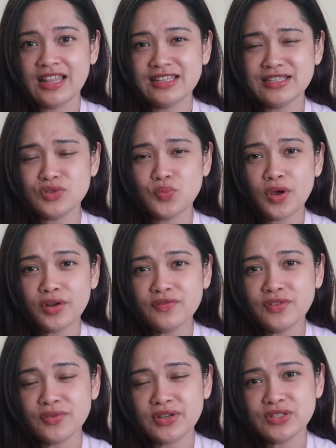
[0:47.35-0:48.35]
this is one
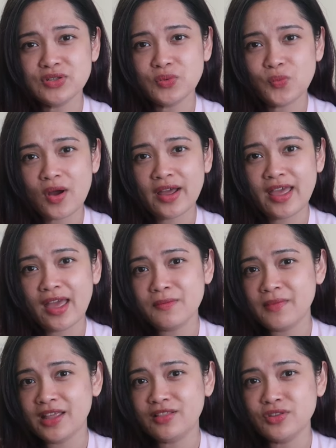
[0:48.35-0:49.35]
of the reasons why I
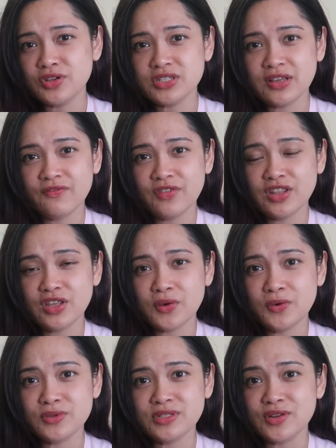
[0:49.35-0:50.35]
made nursing
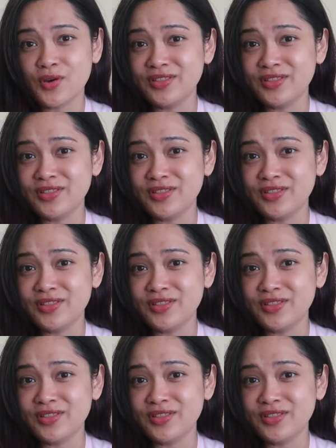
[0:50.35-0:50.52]
videos